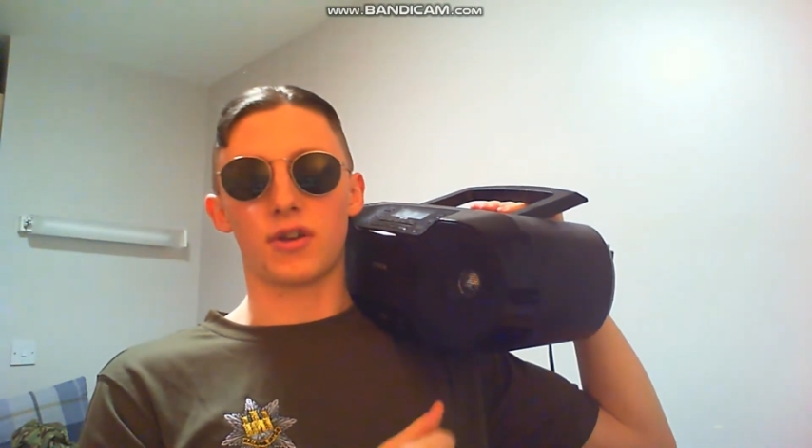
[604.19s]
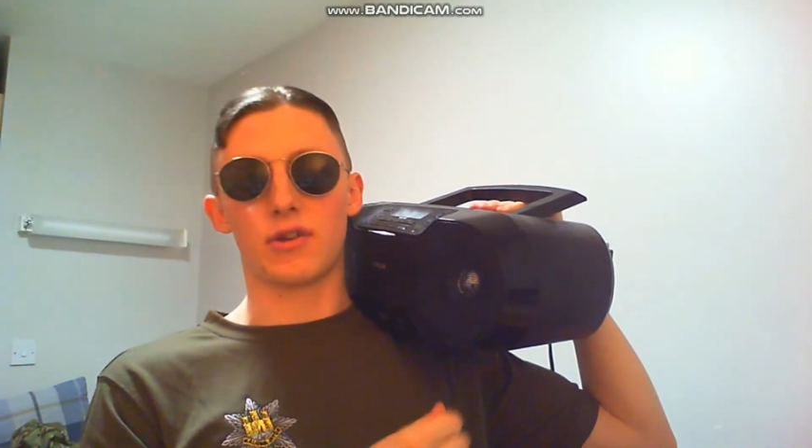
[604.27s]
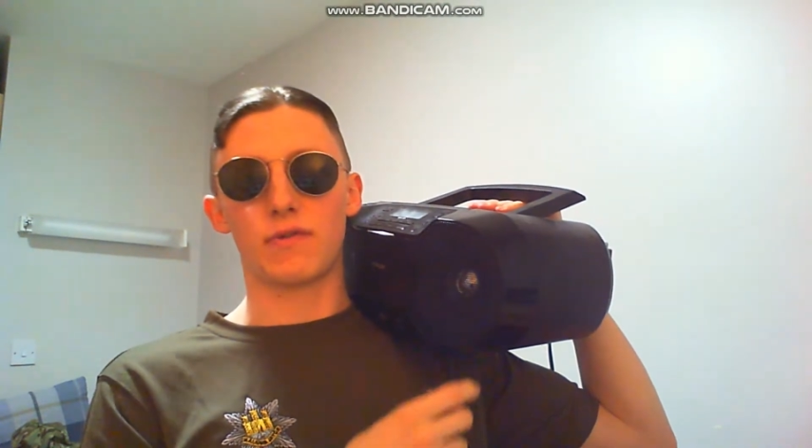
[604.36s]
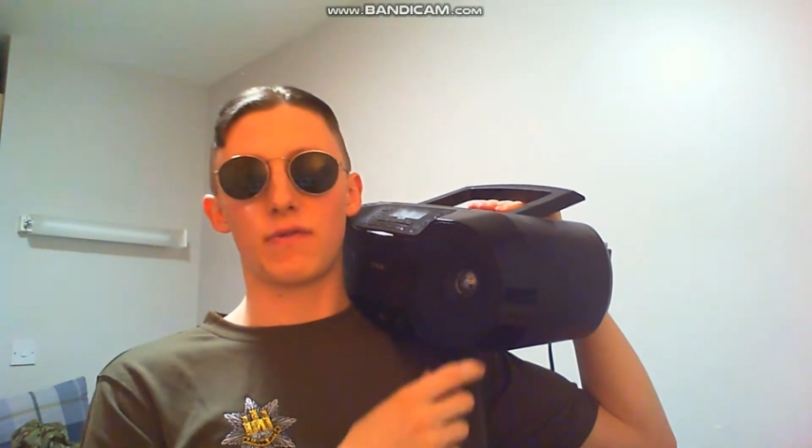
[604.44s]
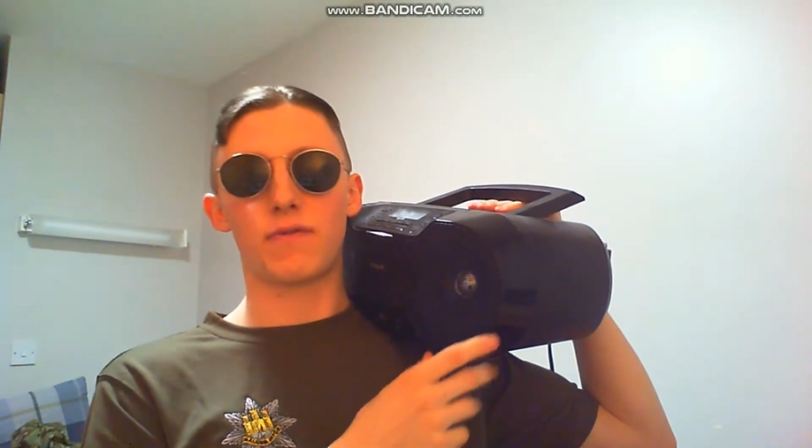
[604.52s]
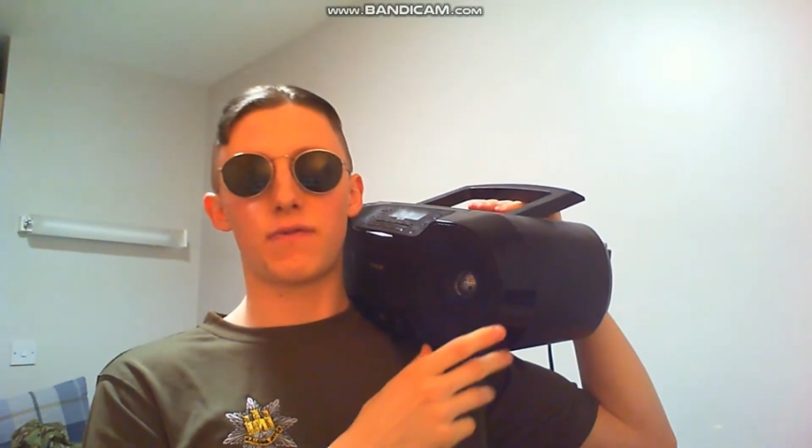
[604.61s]
a
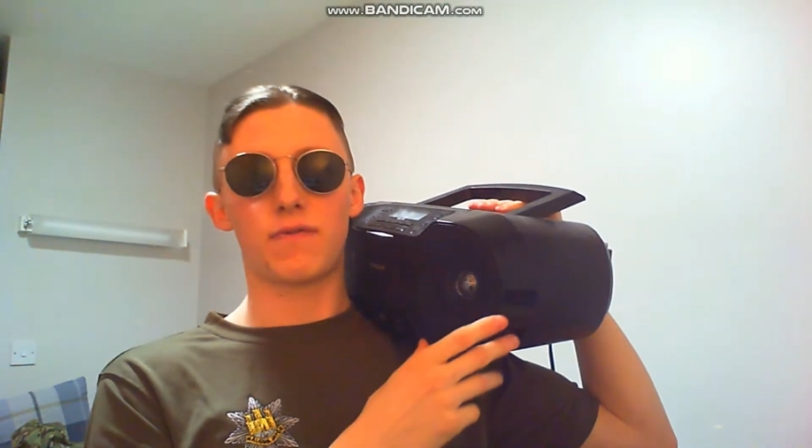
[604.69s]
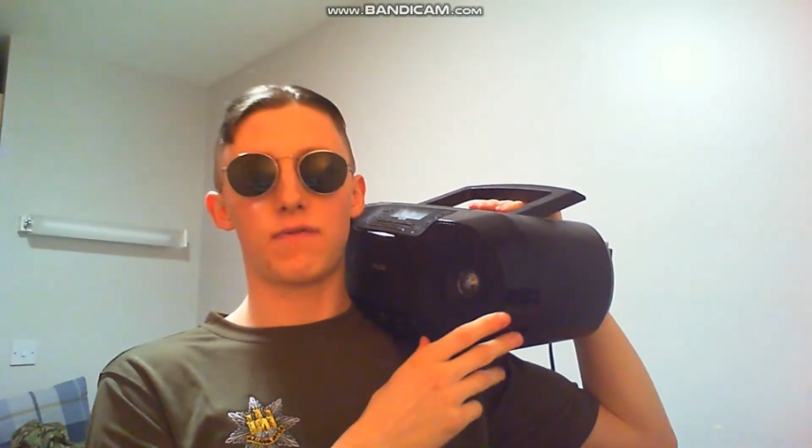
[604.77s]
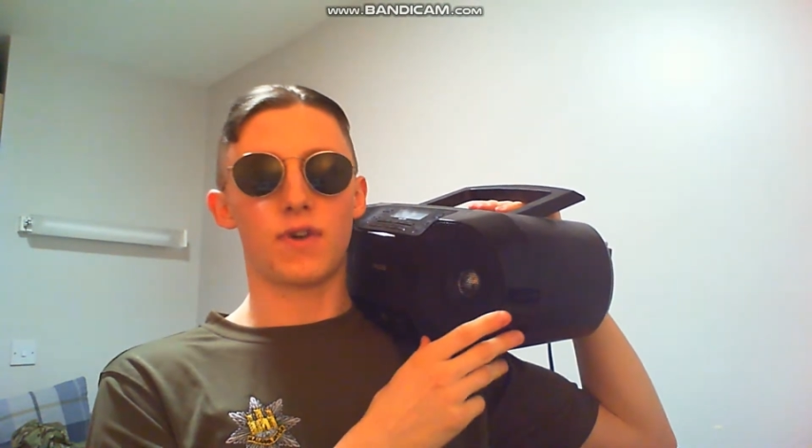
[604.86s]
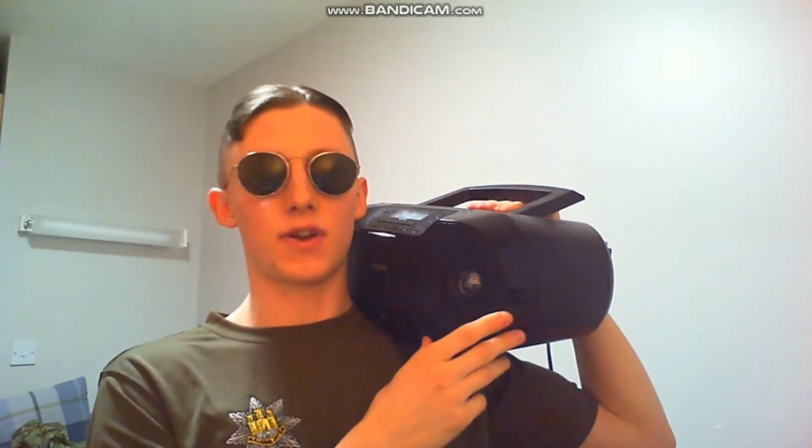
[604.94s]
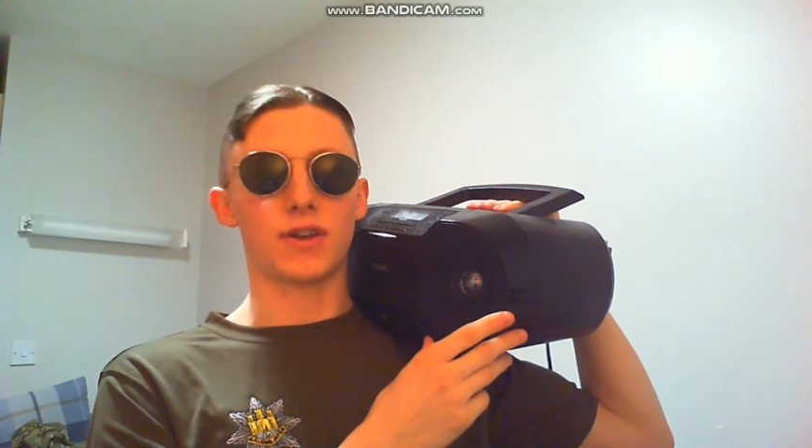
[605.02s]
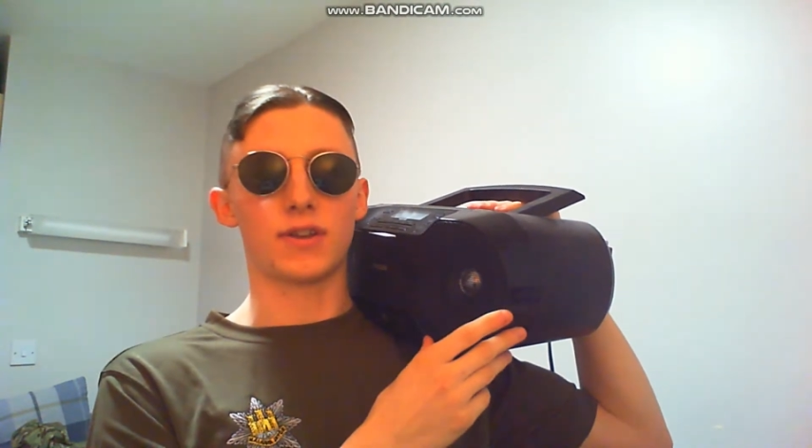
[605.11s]

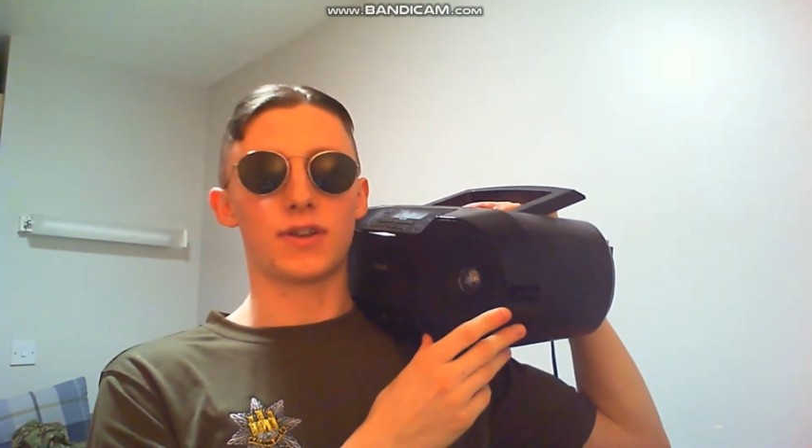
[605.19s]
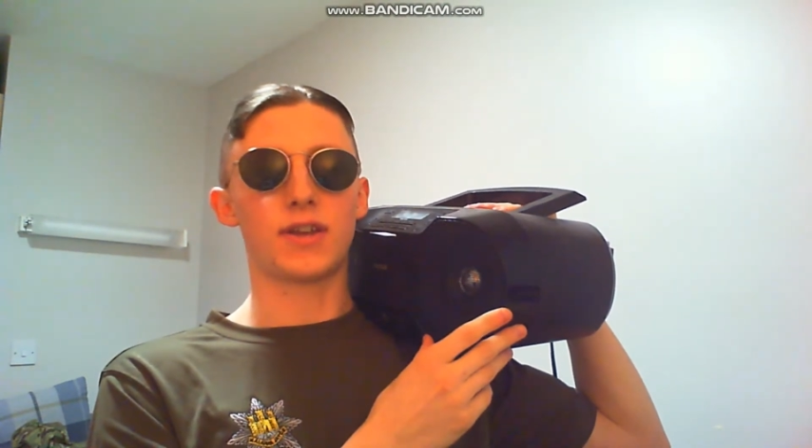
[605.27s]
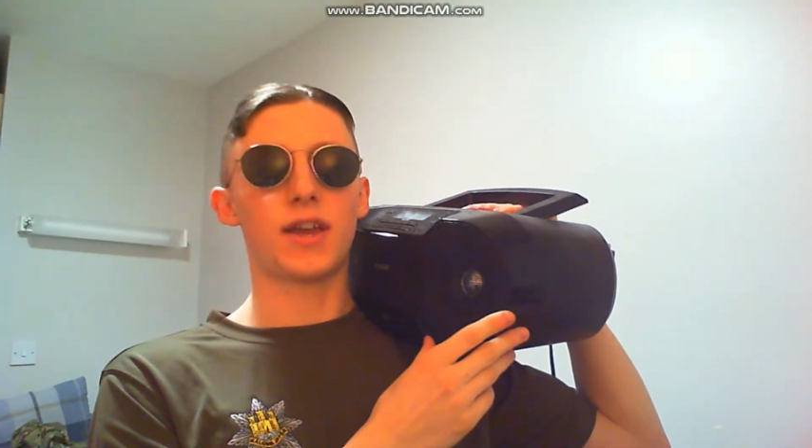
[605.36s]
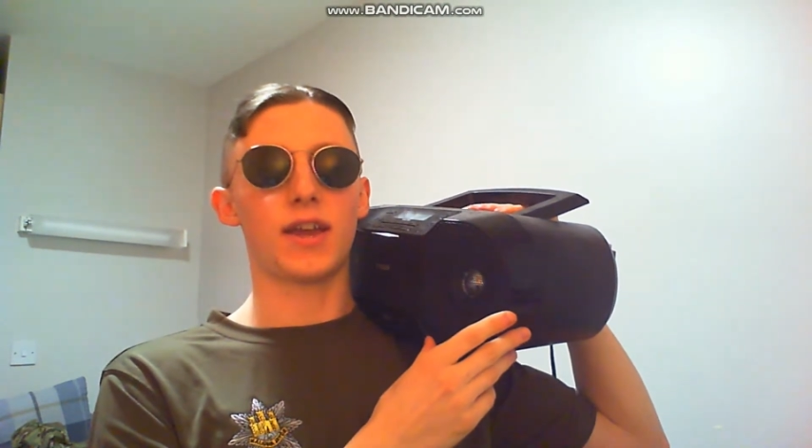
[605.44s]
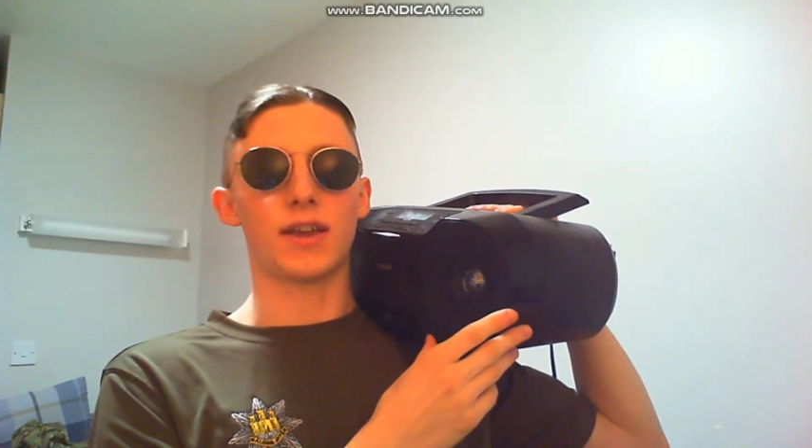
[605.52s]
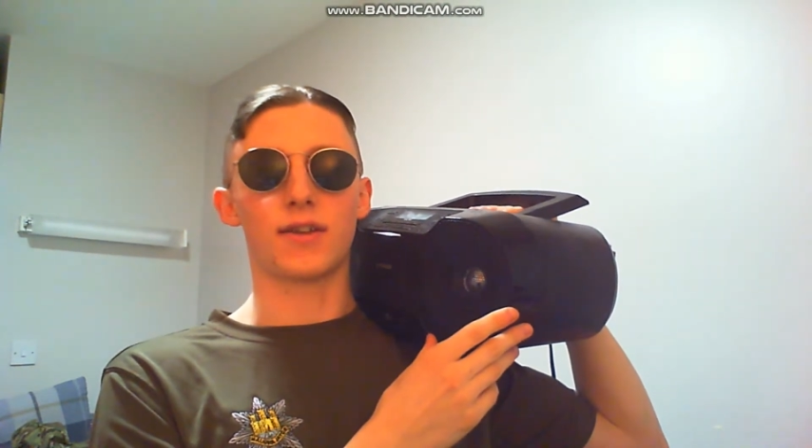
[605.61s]
fucking
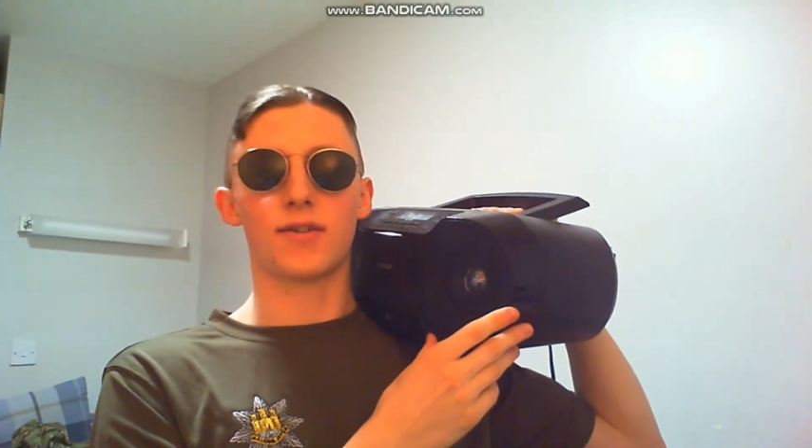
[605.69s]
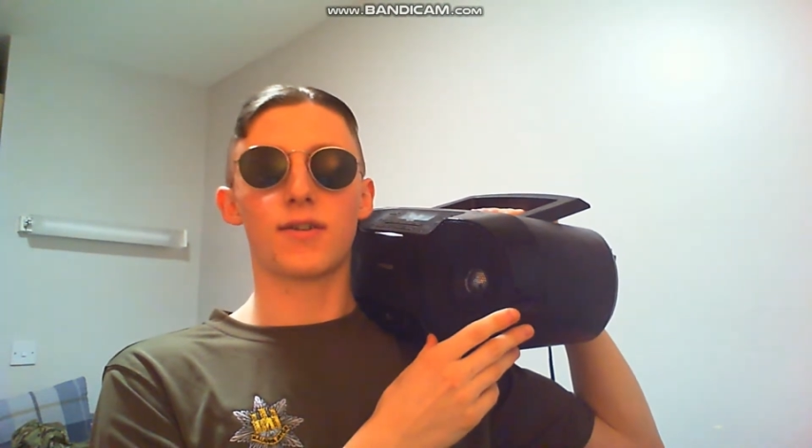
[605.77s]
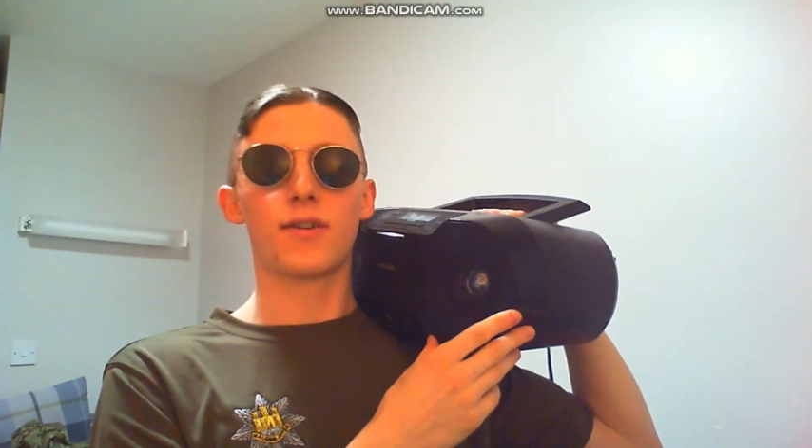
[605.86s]
king